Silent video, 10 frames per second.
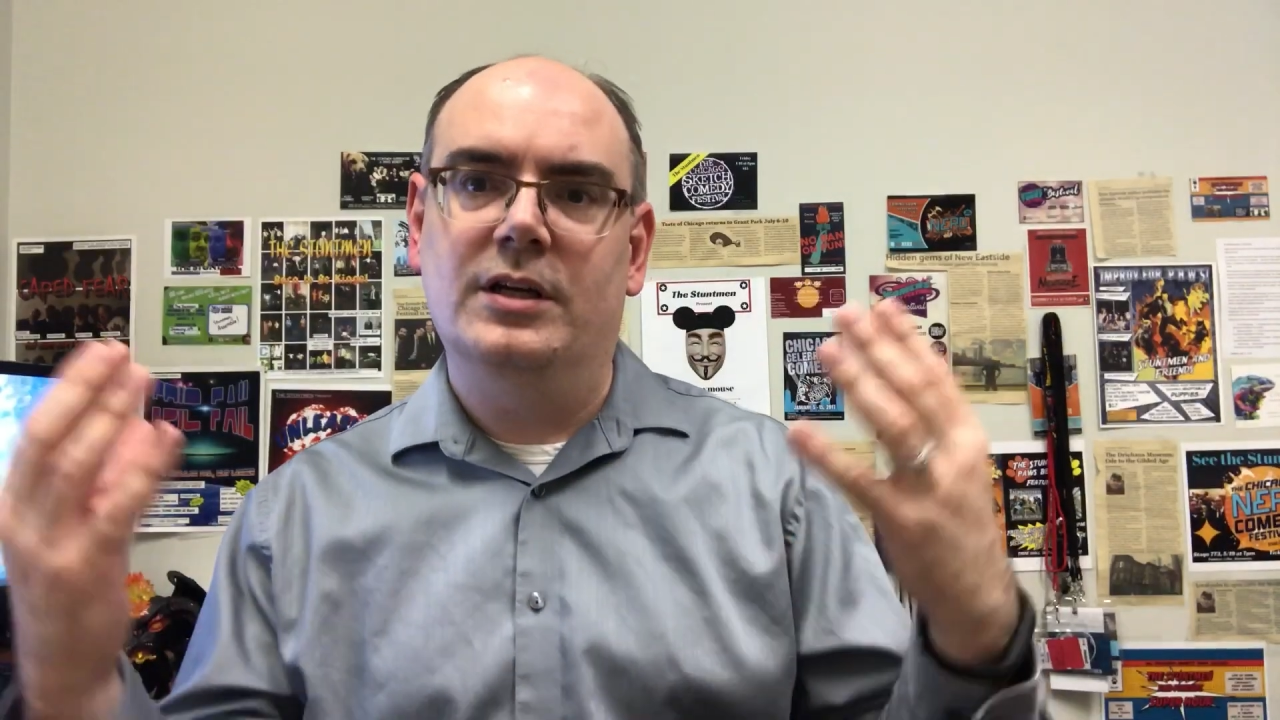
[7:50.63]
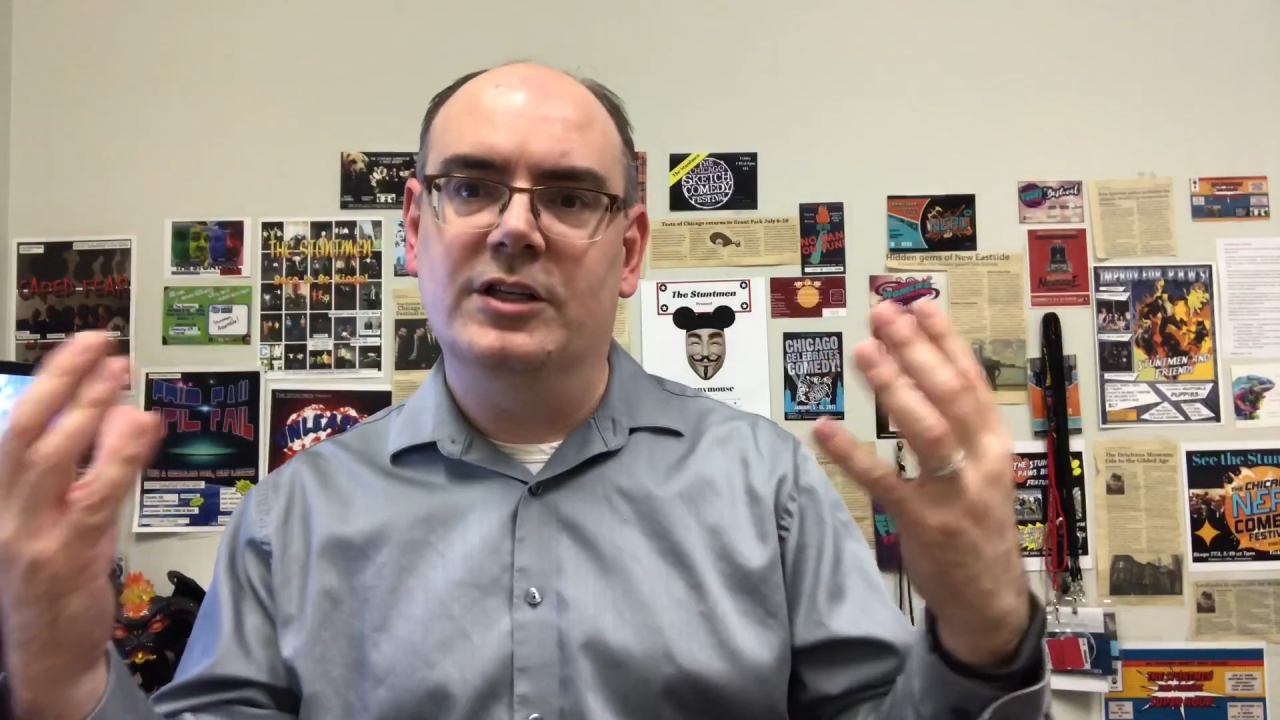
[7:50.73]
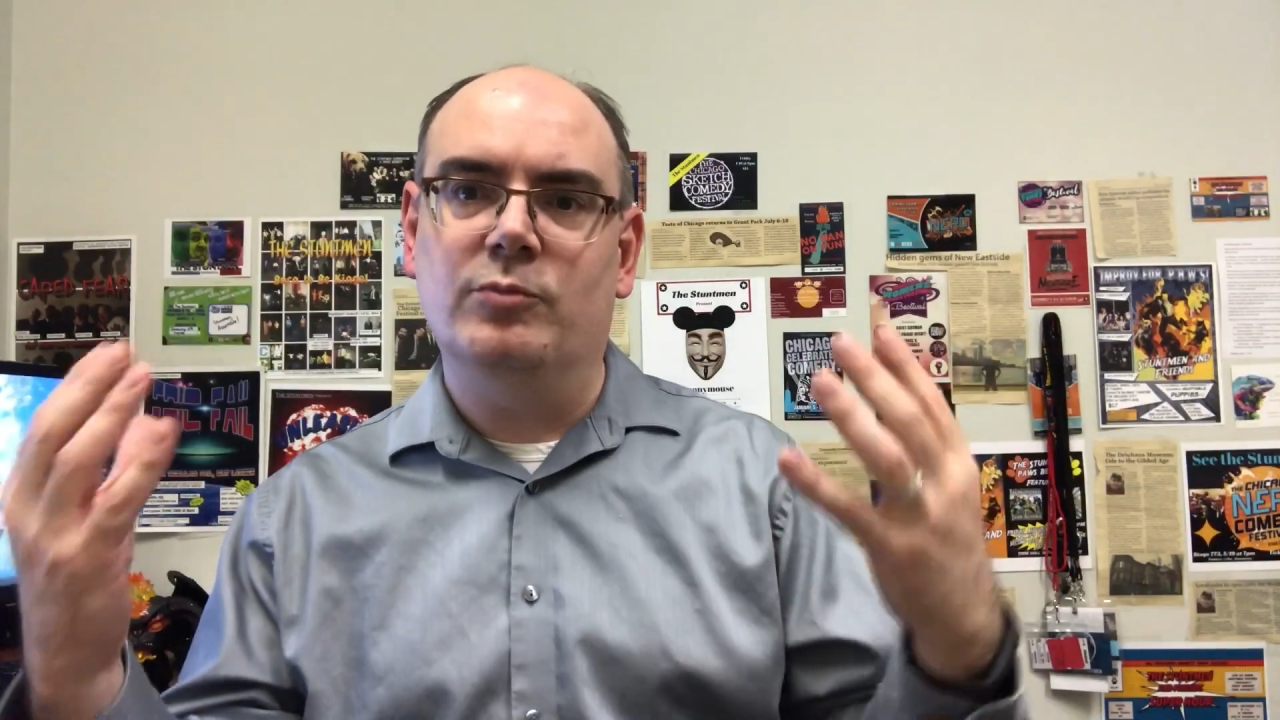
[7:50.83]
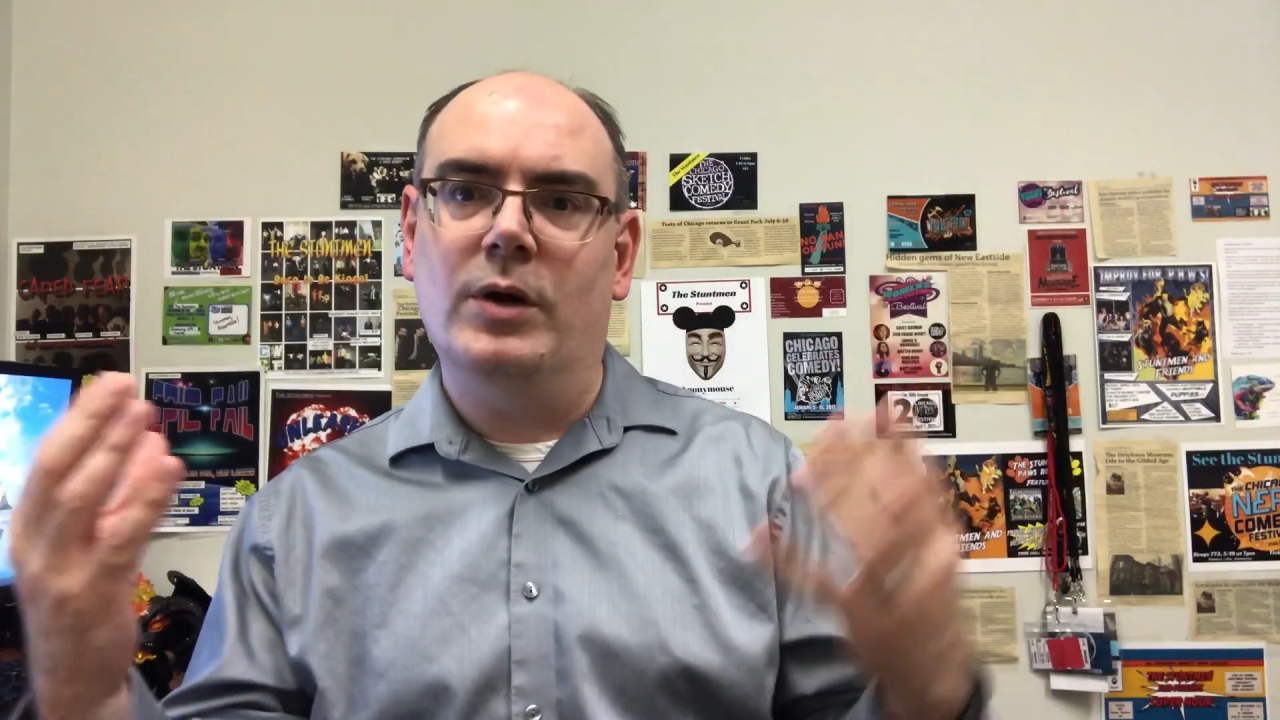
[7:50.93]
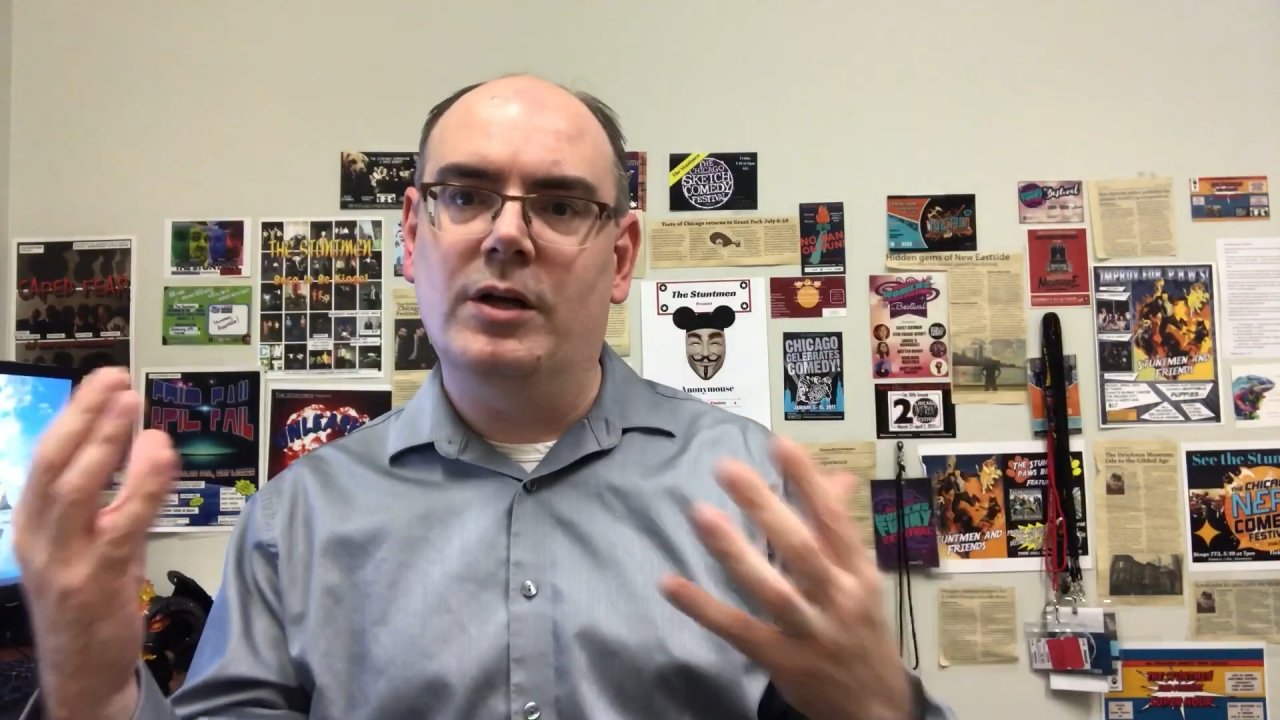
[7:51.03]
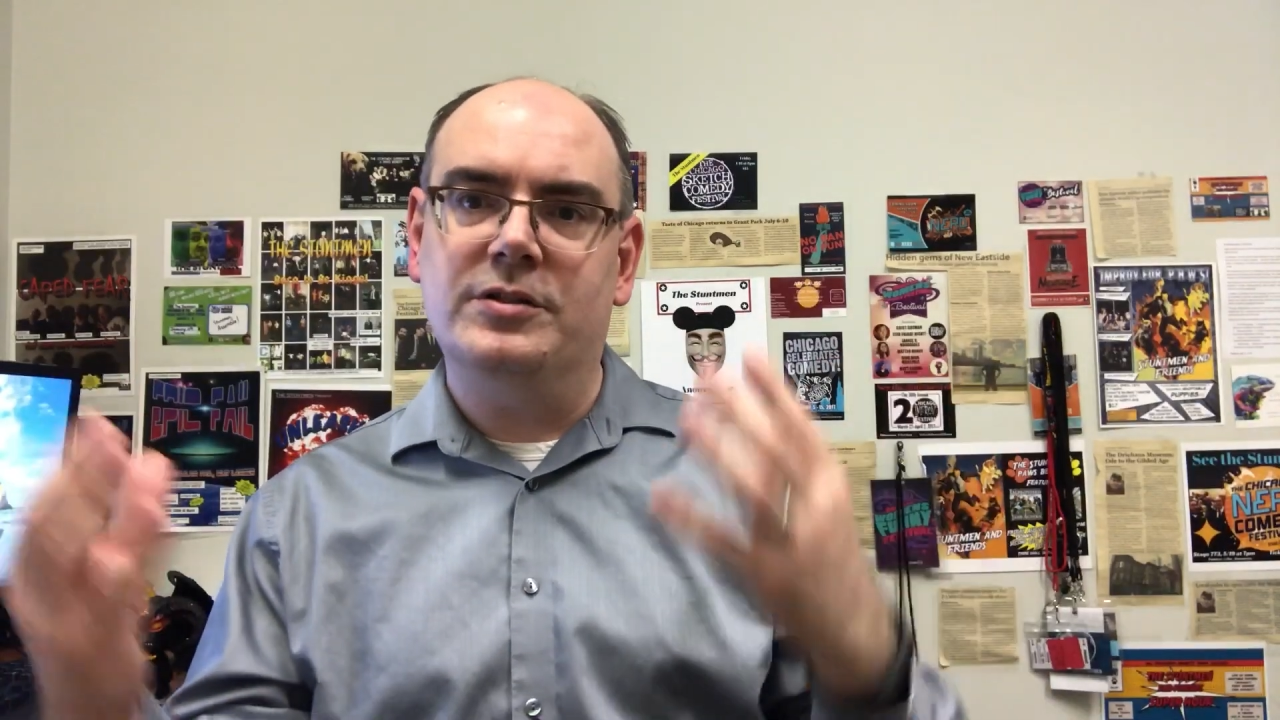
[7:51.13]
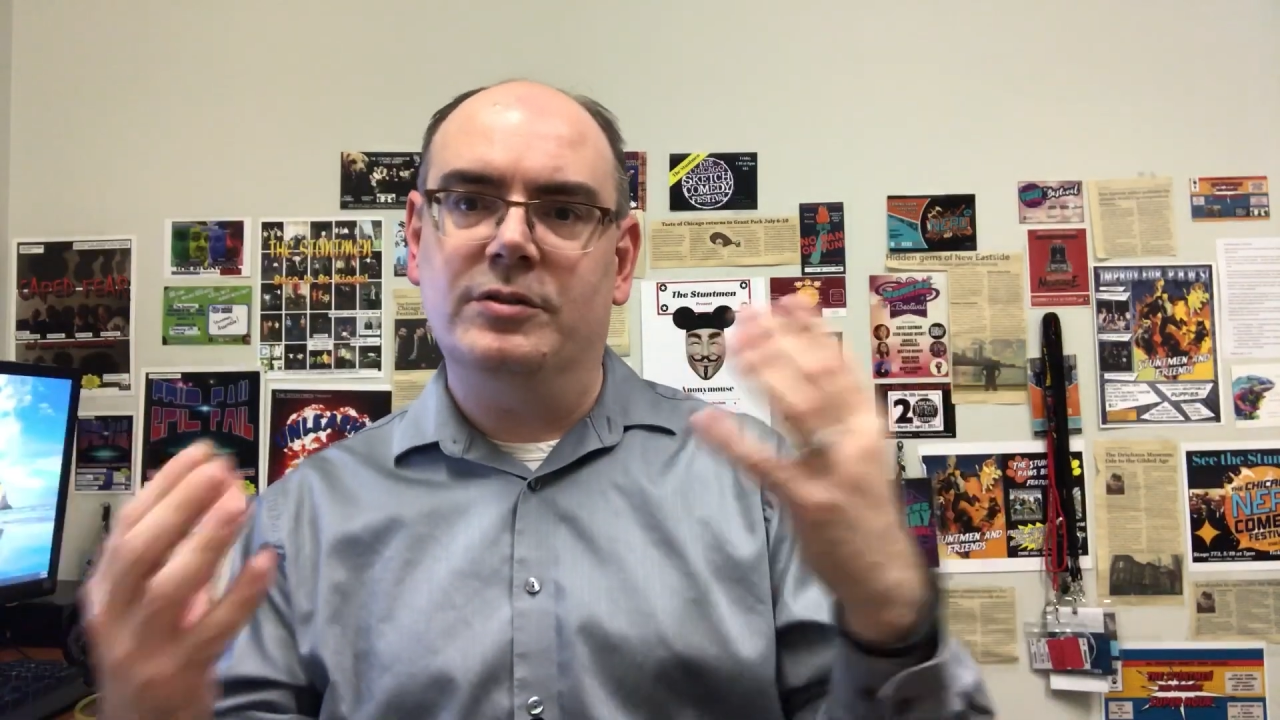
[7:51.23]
as well.